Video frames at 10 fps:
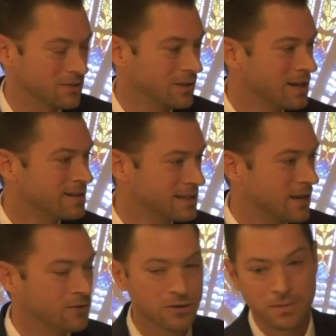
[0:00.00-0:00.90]
So let us
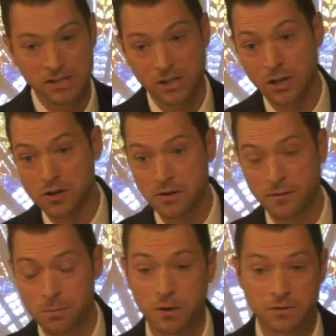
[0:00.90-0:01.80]
tell you about the law
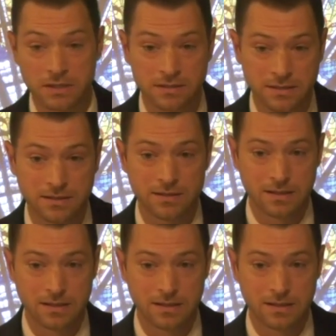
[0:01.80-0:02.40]
of Moses,